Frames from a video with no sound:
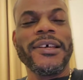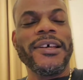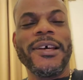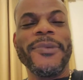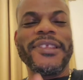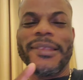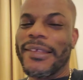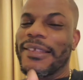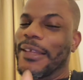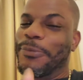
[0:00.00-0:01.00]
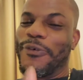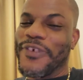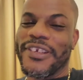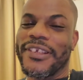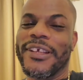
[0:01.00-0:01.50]
As I said, it's not
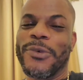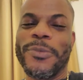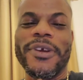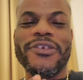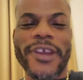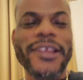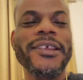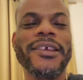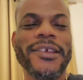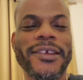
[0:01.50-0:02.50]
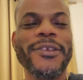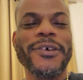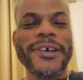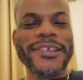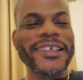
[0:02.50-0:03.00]
professional, but may I try a thing, you
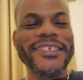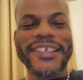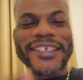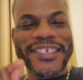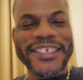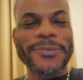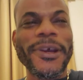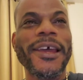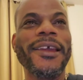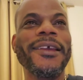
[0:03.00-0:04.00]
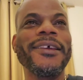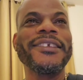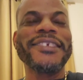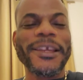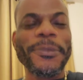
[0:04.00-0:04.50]
know. As I said, this is my
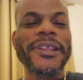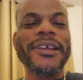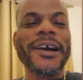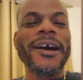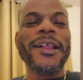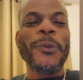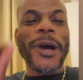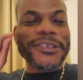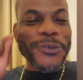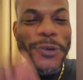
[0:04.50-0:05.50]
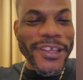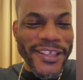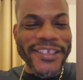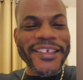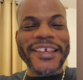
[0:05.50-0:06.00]
segment called What's
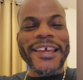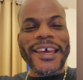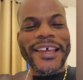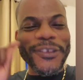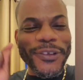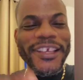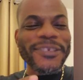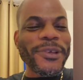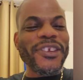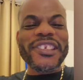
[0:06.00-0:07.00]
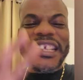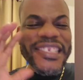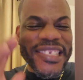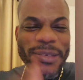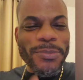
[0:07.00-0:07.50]
Cooking. And today's menu is a
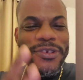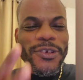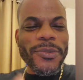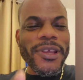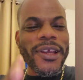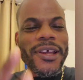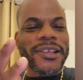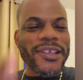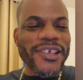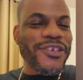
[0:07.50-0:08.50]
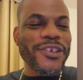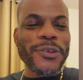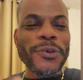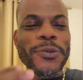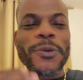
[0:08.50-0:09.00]
simple Jamaican dish, you
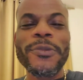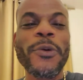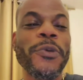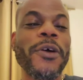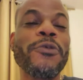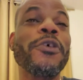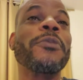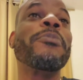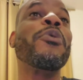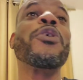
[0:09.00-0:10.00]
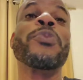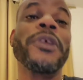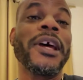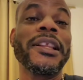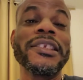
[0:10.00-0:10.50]
know, something that would have run both
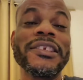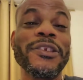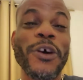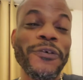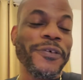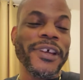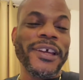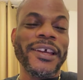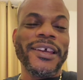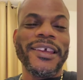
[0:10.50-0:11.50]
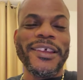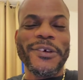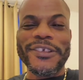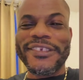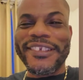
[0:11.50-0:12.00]
with and stuff, you
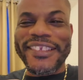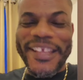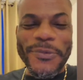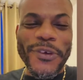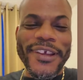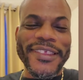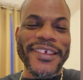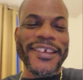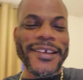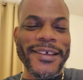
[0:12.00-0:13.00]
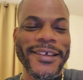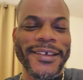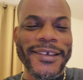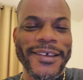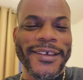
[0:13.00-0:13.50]
know. So tell me what you think.
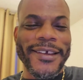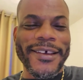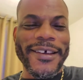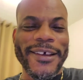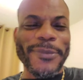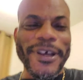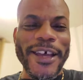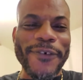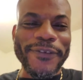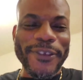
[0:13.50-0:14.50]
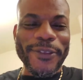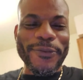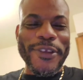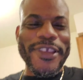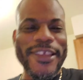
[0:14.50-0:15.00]
After
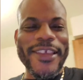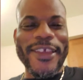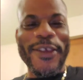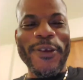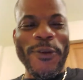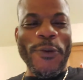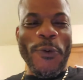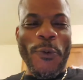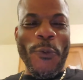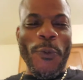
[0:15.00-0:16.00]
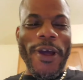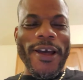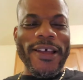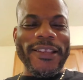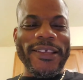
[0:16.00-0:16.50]
3,
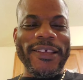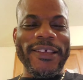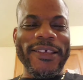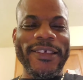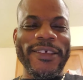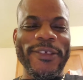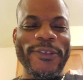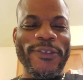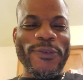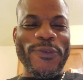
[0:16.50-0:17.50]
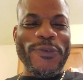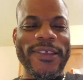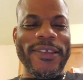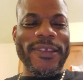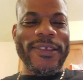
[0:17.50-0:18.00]
1,
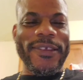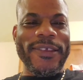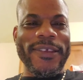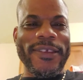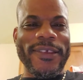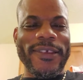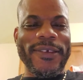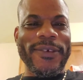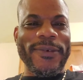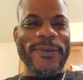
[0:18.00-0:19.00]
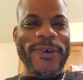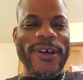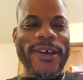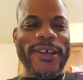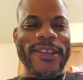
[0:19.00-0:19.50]
2,
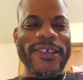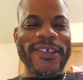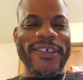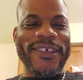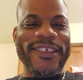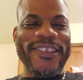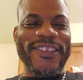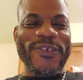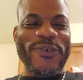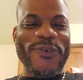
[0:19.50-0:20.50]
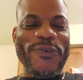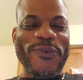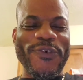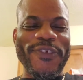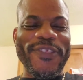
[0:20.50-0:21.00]
1,
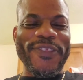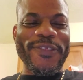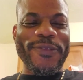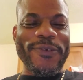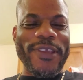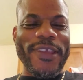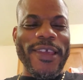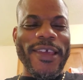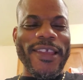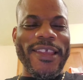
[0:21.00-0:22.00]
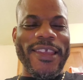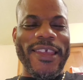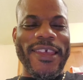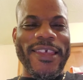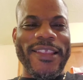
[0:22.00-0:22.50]
2, 3
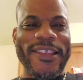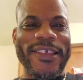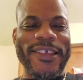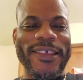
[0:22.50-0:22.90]
again.